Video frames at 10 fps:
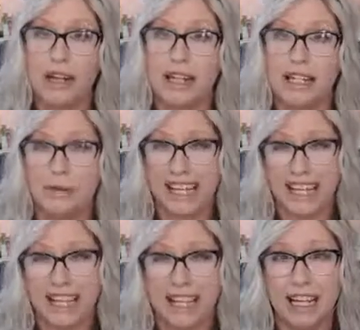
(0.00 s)
At the
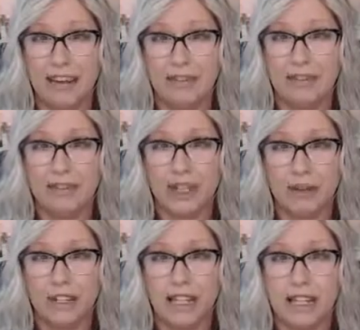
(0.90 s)
beginning of the
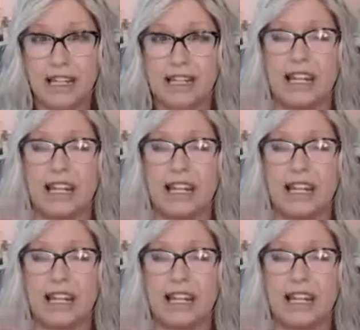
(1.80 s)
28 days,